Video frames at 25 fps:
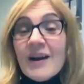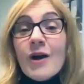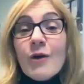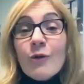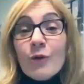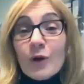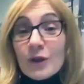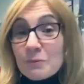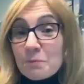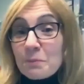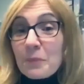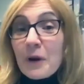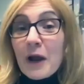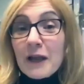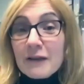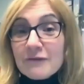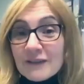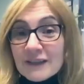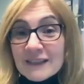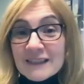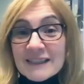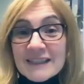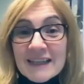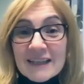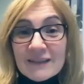with
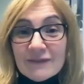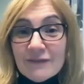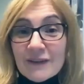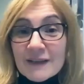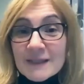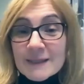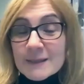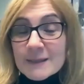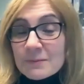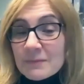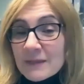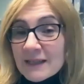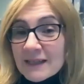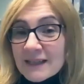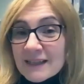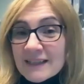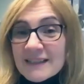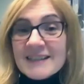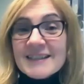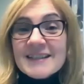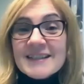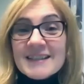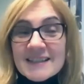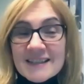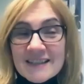private
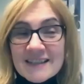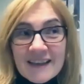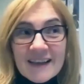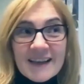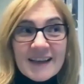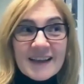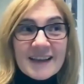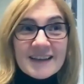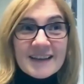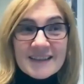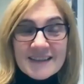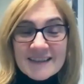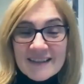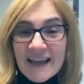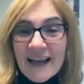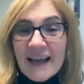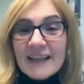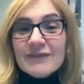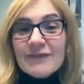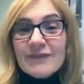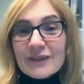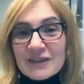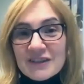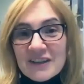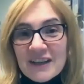investment and
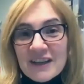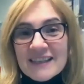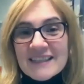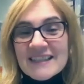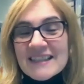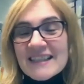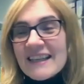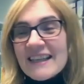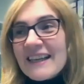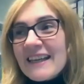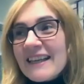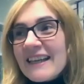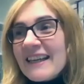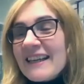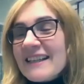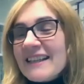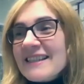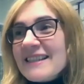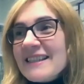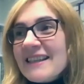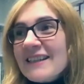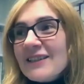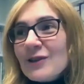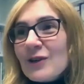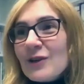advertising,
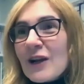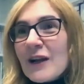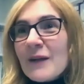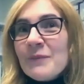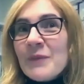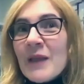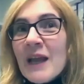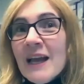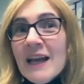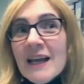etc.